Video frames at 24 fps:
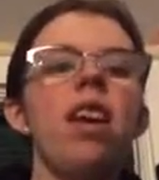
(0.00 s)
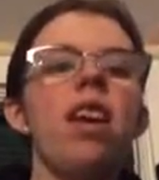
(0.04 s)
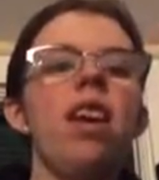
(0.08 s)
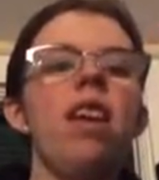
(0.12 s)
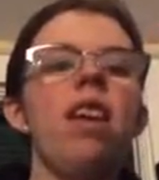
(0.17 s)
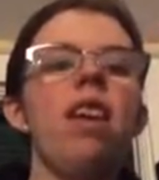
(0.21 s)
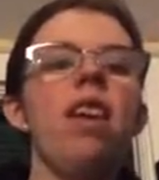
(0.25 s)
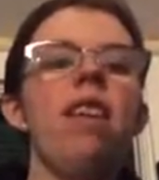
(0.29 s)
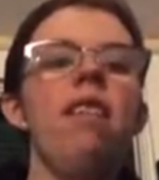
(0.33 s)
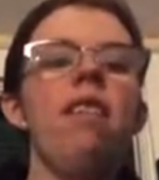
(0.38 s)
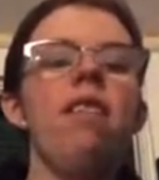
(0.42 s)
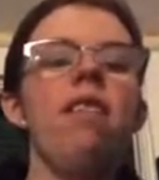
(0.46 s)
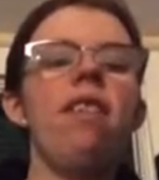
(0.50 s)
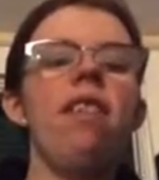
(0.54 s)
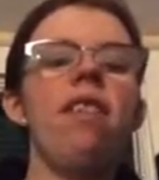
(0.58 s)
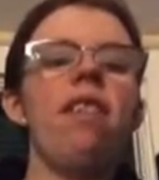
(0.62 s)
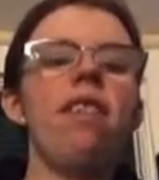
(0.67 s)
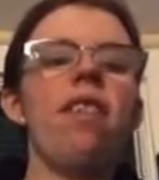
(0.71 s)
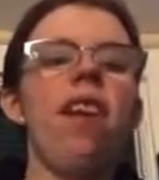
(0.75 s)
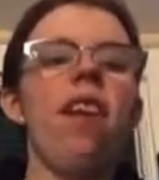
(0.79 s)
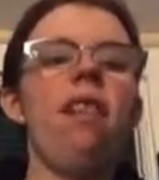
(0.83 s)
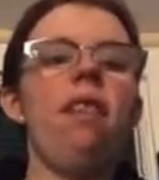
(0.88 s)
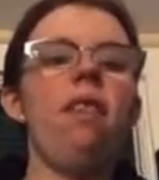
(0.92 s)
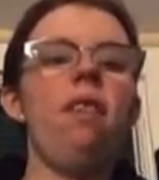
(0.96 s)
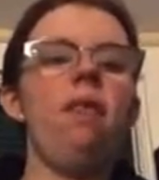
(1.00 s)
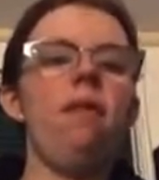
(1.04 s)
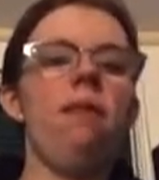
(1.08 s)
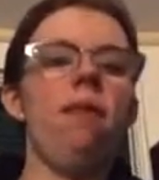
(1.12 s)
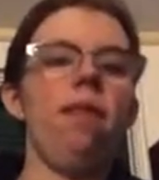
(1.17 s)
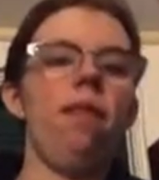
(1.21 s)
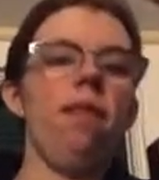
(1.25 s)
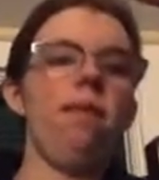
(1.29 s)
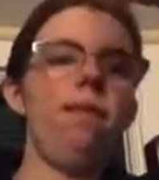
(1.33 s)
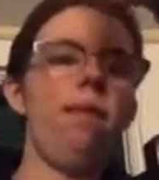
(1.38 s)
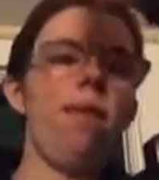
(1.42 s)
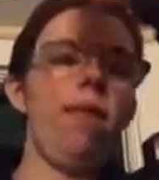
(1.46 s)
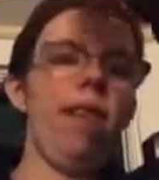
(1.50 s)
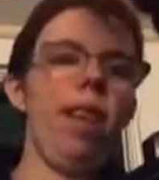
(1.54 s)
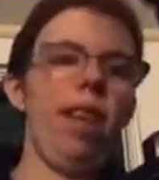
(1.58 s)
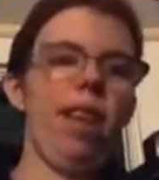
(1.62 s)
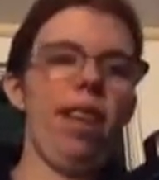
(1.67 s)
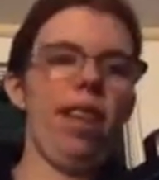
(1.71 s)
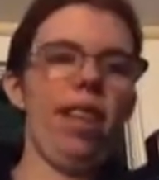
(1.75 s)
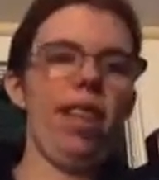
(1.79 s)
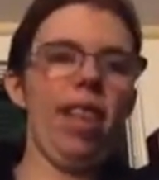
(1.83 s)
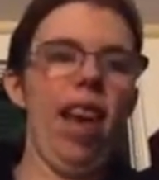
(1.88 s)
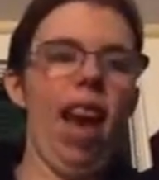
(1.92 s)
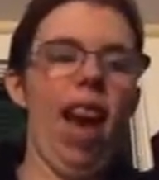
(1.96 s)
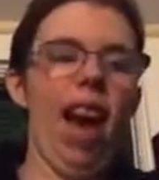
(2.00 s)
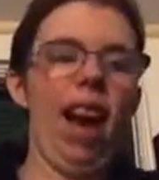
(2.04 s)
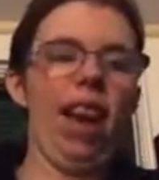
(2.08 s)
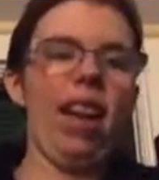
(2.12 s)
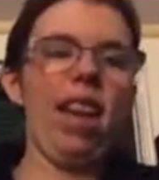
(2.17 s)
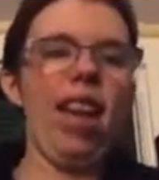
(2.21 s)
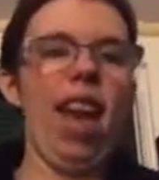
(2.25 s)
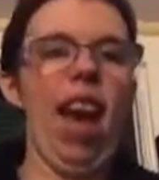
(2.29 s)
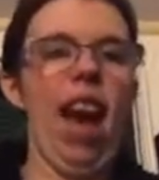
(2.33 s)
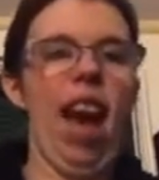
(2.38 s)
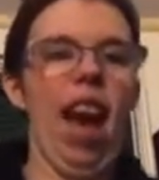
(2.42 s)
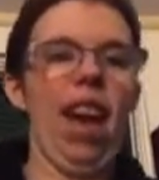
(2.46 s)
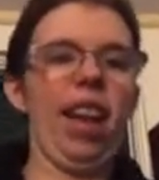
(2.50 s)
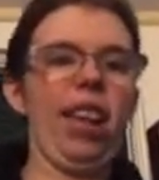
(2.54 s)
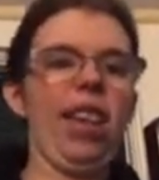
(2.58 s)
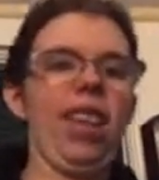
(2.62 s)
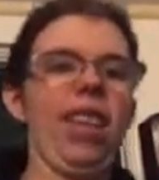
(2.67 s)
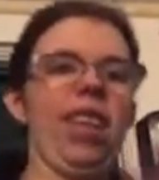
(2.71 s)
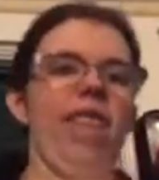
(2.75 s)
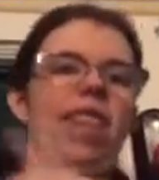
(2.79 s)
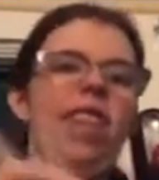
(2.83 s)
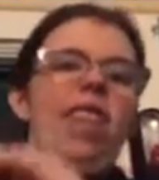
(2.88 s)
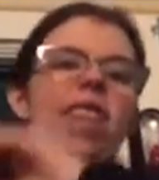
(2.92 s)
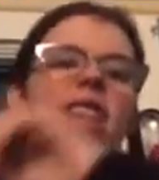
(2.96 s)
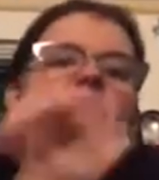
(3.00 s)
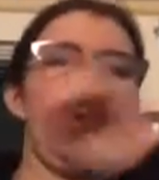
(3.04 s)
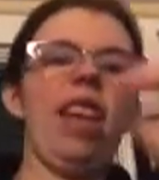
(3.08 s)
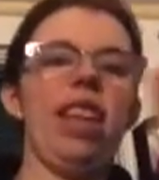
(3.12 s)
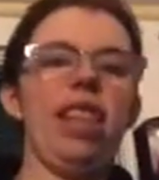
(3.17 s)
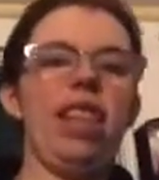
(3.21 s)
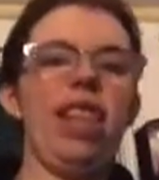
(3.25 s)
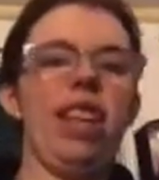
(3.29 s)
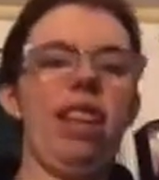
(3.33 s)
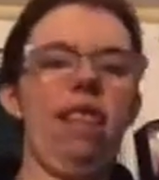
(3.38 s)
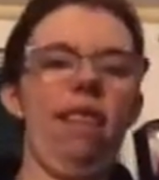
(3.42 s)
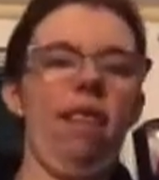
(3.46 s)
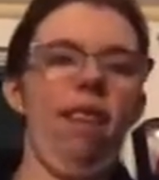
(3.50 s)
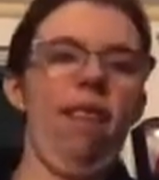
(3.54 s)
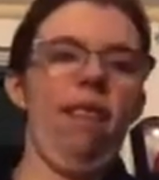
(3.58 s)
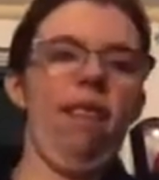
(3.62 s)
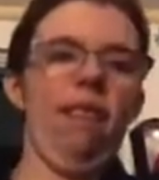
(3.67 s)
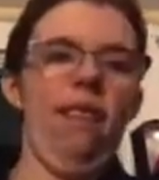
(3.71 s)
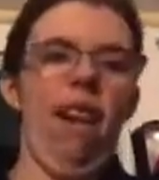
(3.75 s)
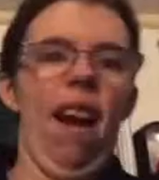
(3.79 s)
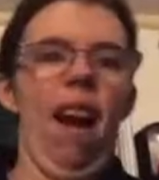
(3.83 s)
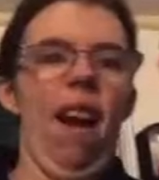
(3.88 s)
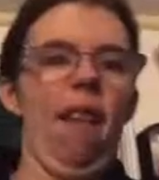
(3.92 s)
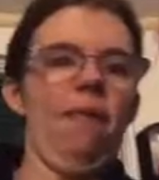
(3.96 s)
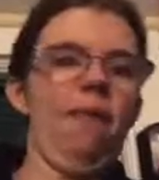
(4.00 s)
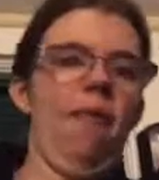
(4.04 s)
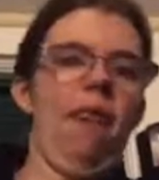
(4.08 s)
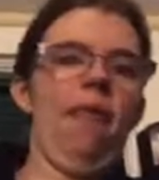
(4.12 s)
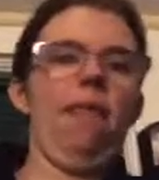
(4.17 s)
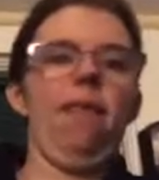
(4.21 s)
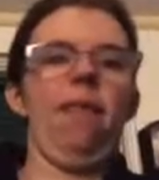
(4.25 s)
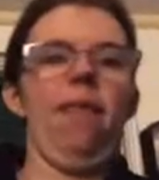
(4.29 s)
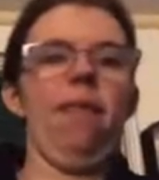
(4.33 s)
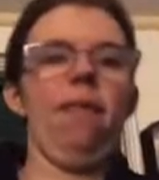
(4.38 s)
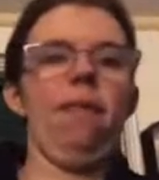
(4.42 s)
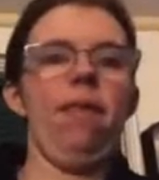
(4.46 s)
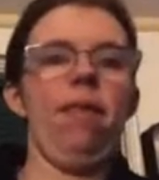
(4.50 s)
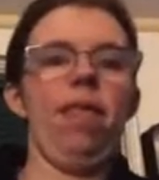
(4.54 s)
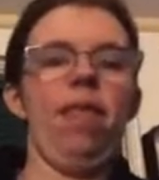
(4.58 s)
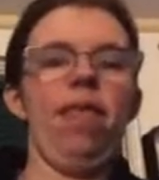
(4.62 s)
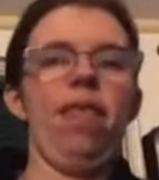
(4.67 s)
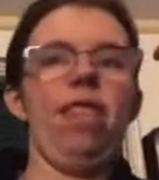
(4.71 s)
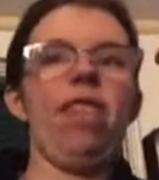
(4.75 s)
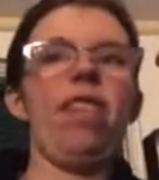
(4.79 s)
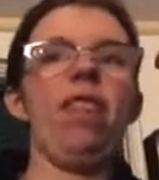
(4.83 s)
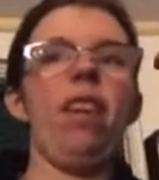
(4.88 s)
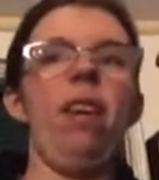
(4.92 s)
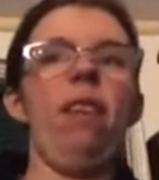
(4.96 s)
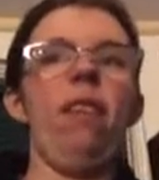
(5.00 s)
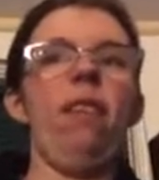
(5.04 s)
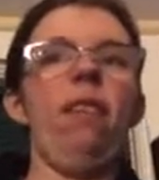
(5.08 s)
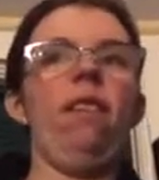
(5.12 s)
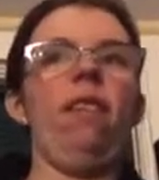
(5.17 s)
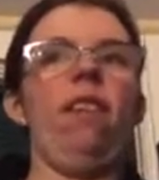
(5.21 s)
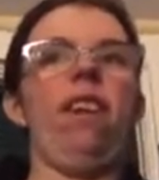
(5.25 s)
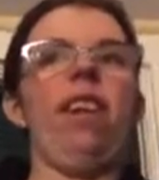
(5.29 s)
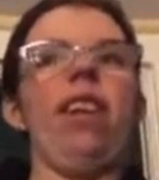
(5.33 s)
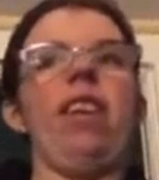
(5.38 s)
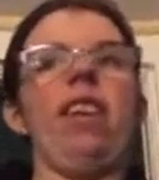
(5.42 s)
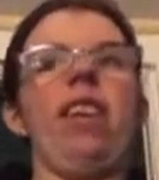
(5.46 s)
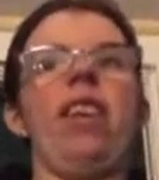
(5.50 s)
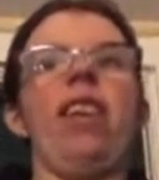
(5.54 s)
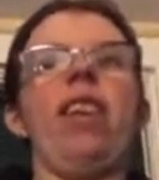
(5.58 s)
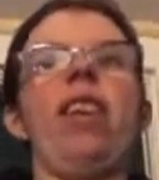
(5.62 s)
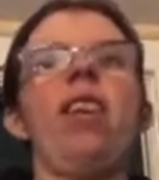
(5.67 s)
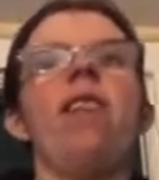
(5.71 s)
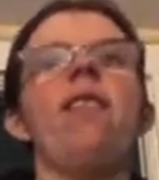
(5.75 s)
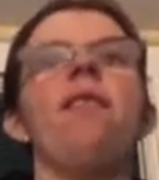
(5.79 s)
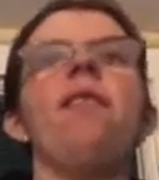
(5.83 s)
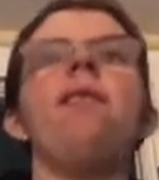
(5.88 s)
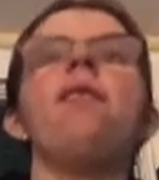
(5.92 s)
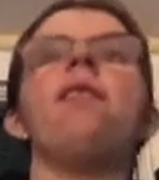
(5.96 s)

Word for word: you would notice that there are multiple like Zac and Ashley things like around my room. It's so crazy.